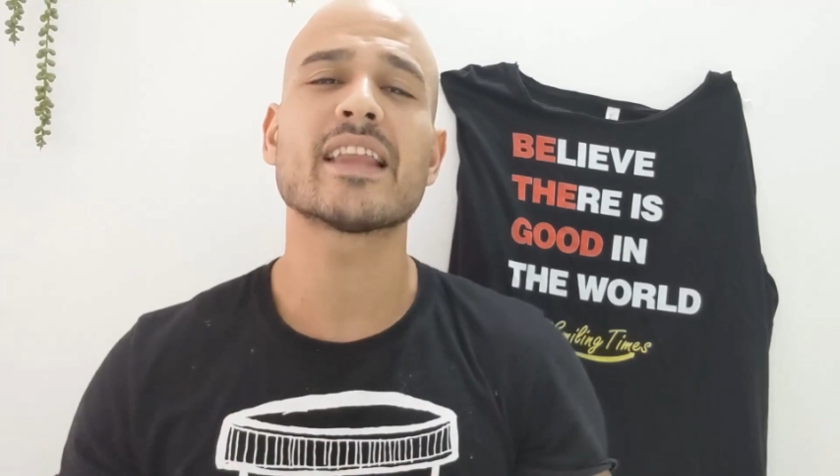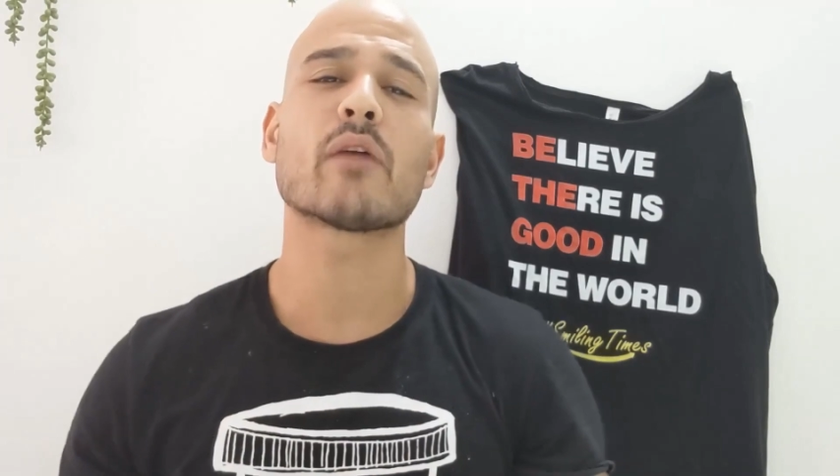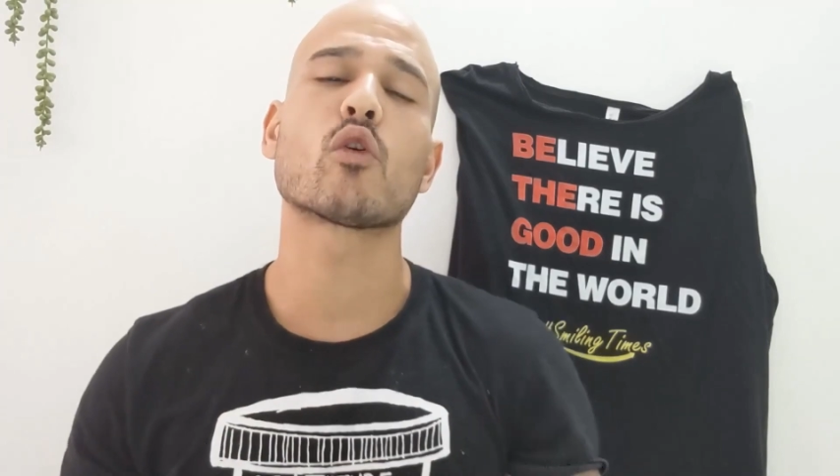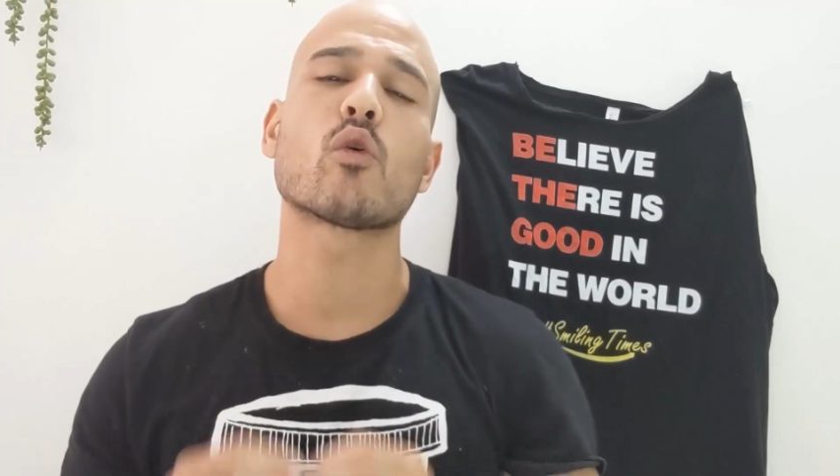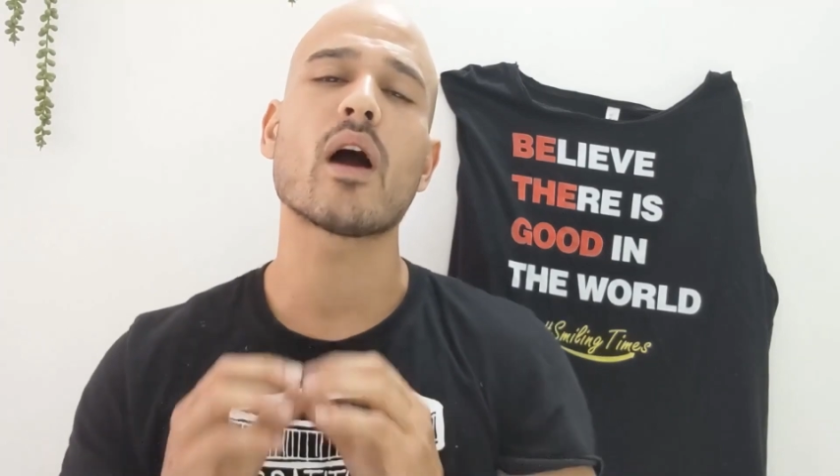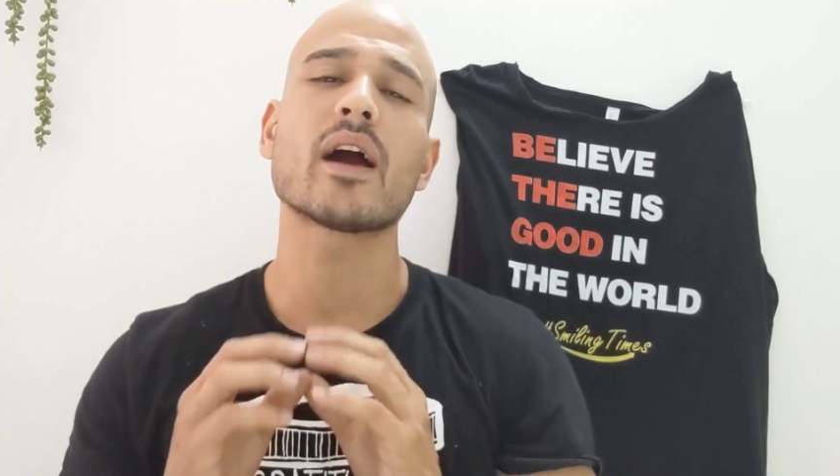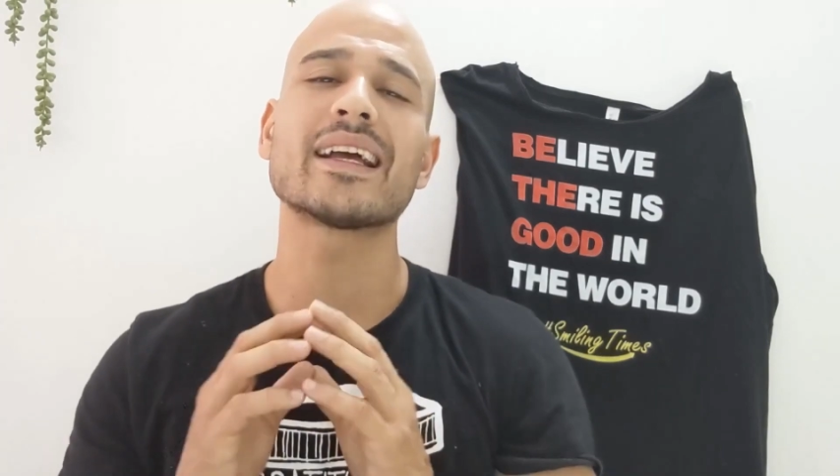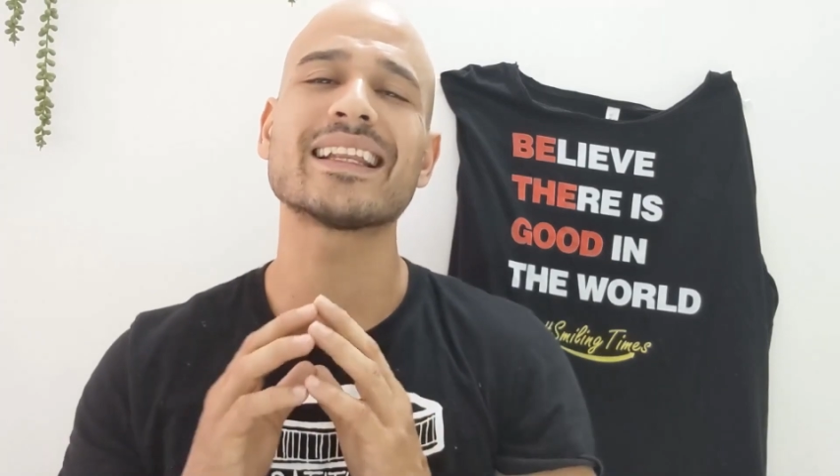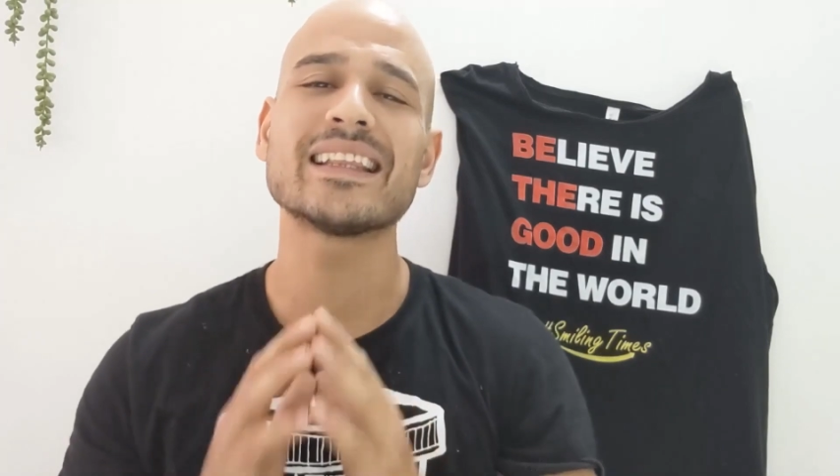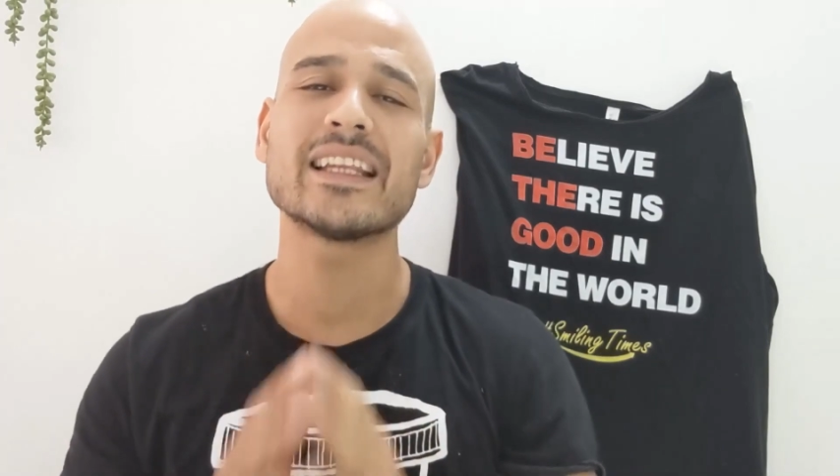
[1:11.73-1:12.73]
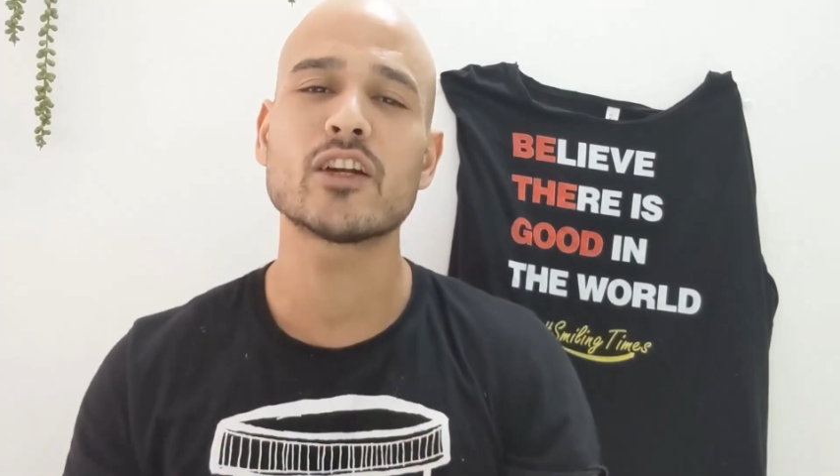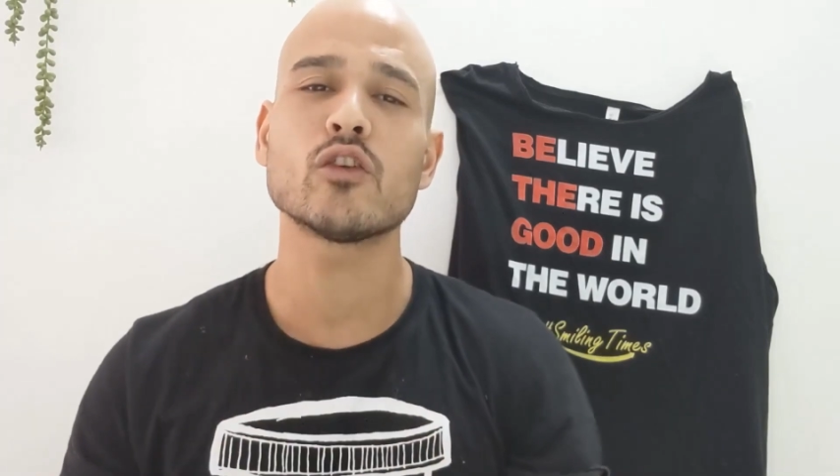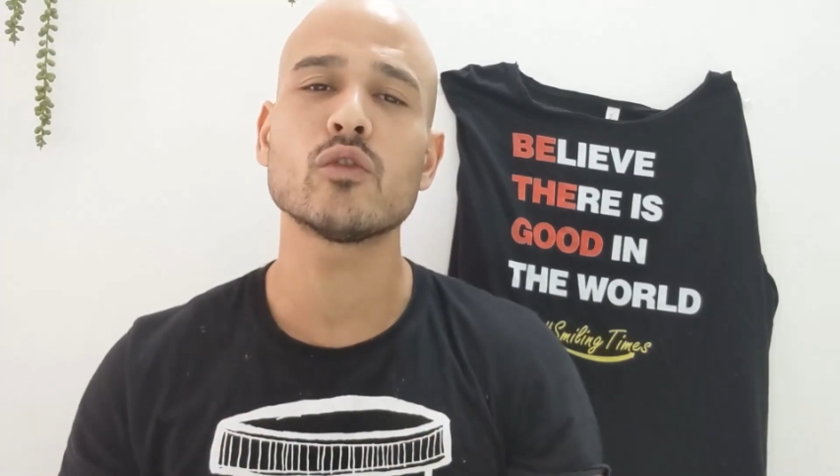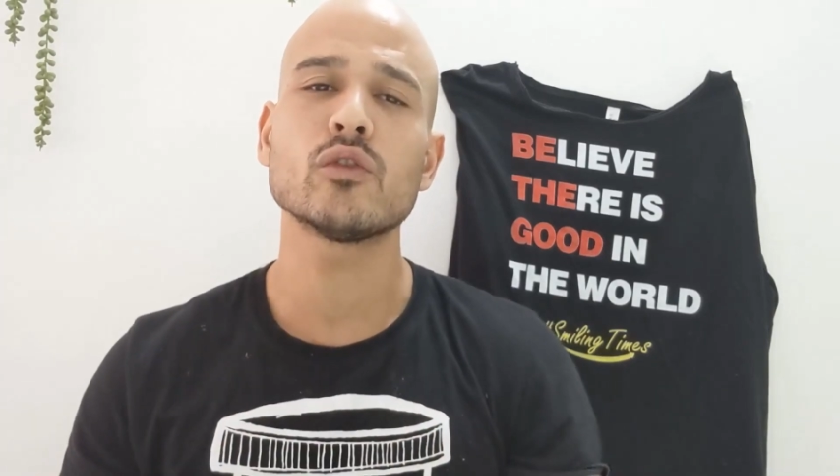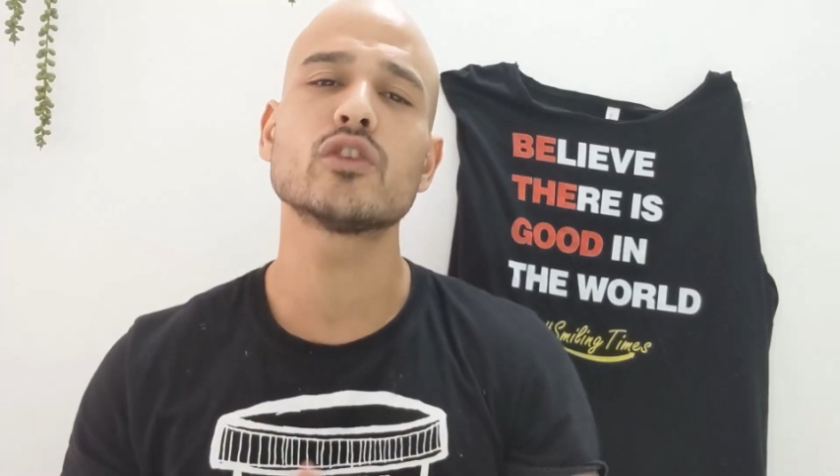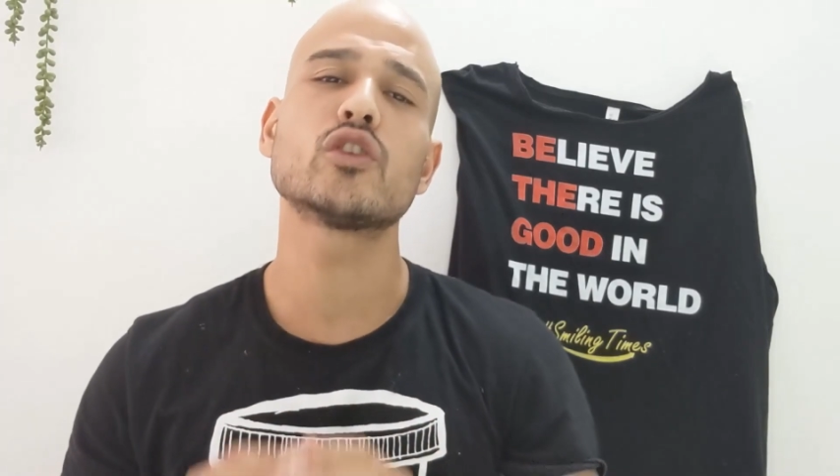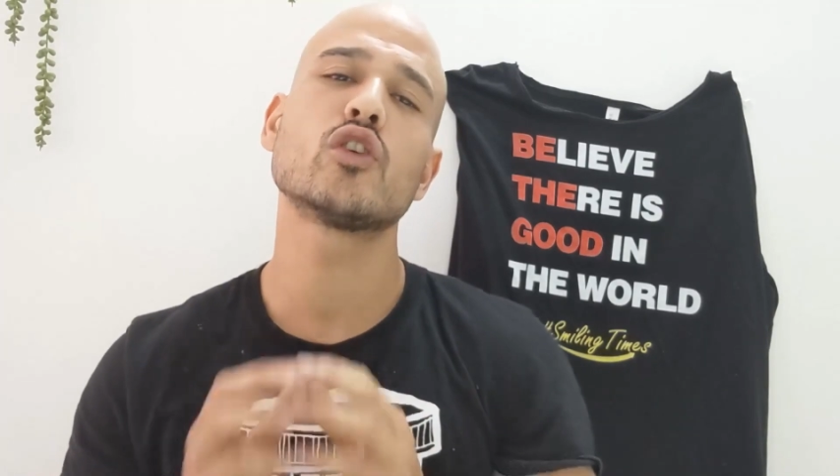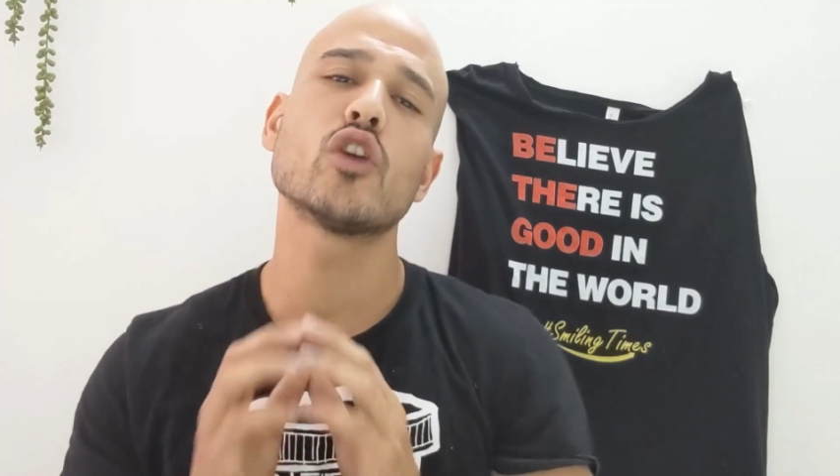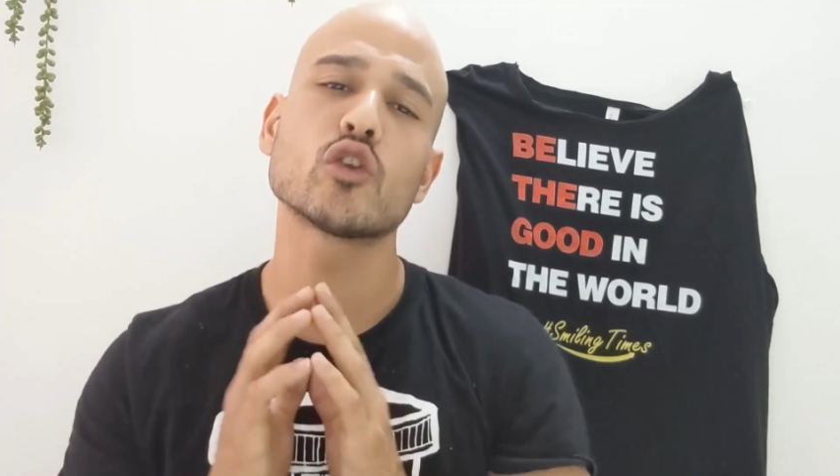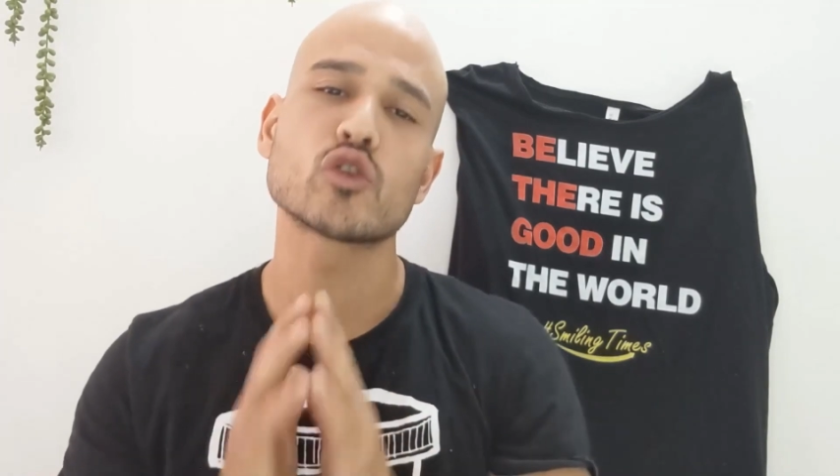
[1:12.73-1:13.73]
that require little
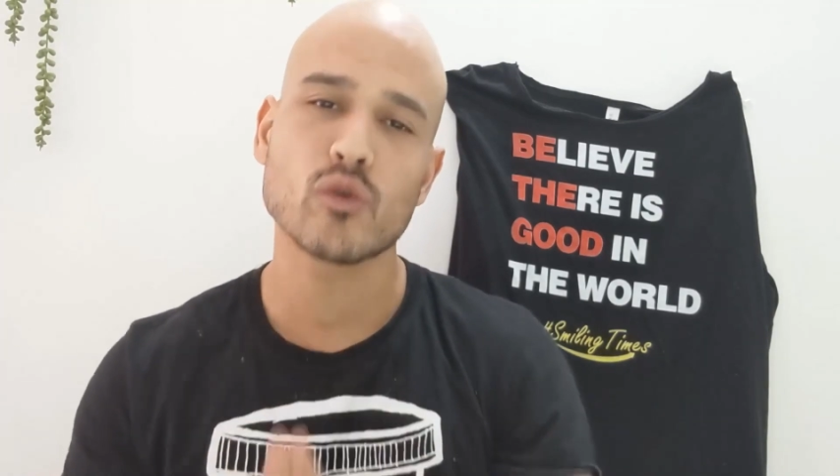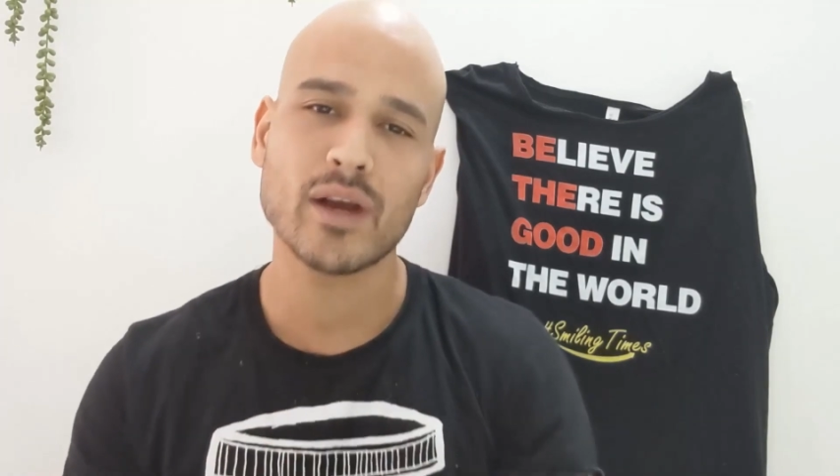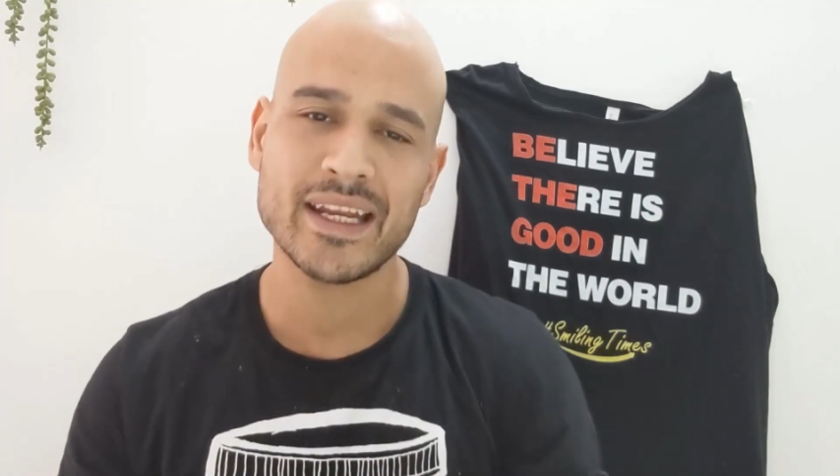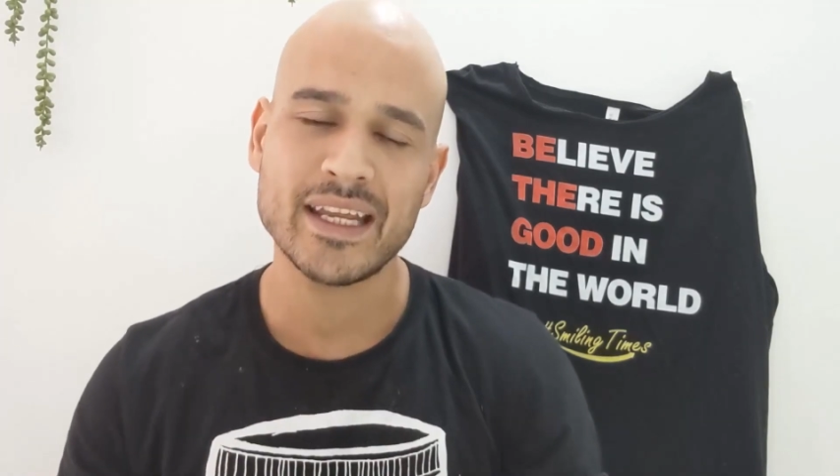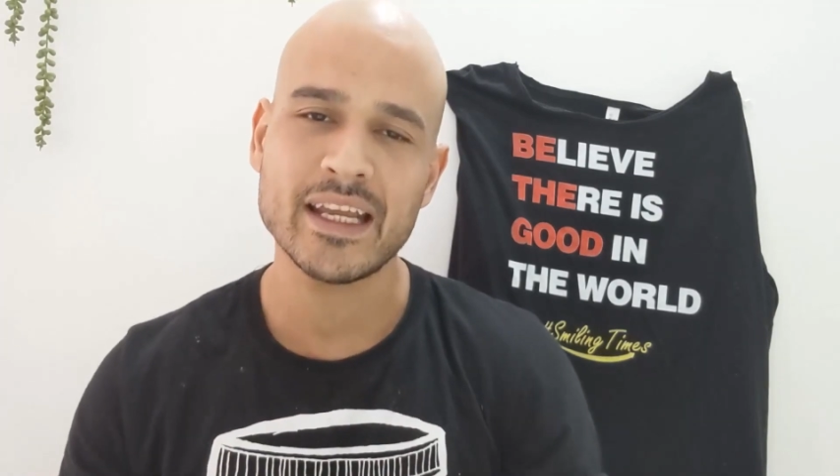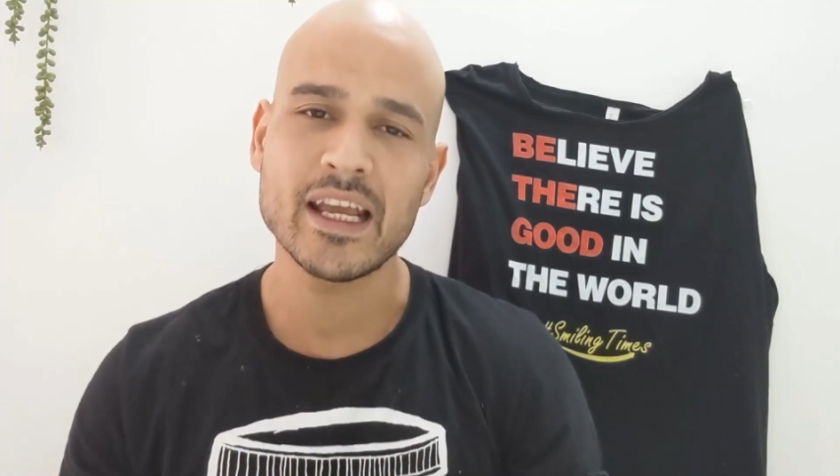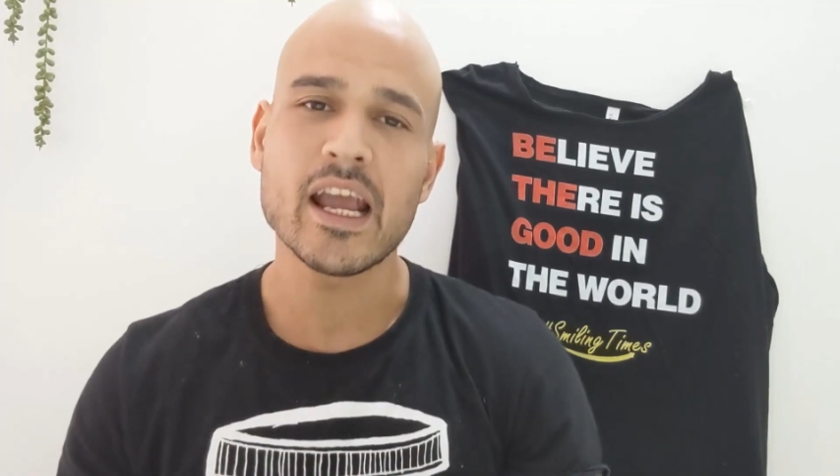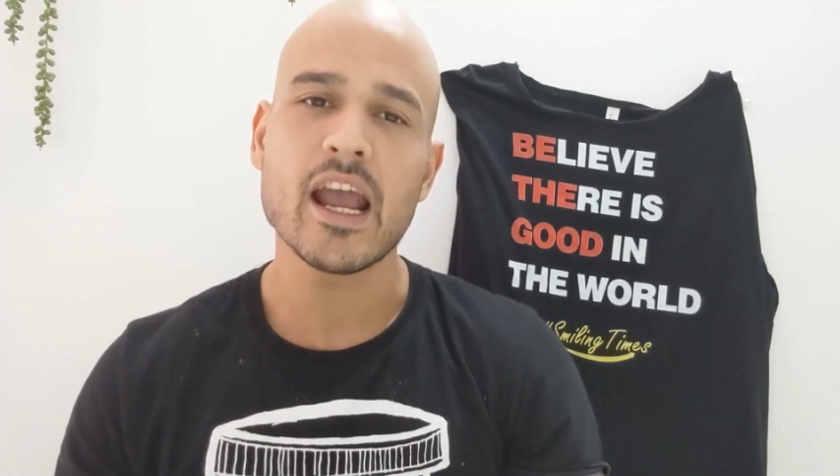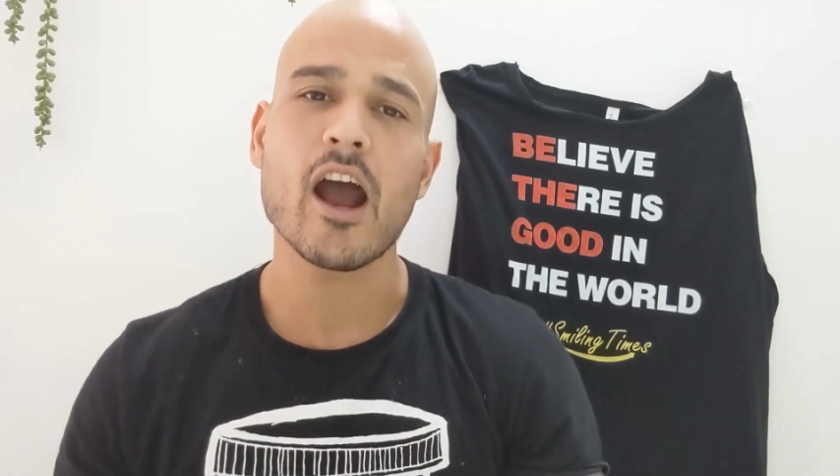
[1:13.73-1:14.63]
to no training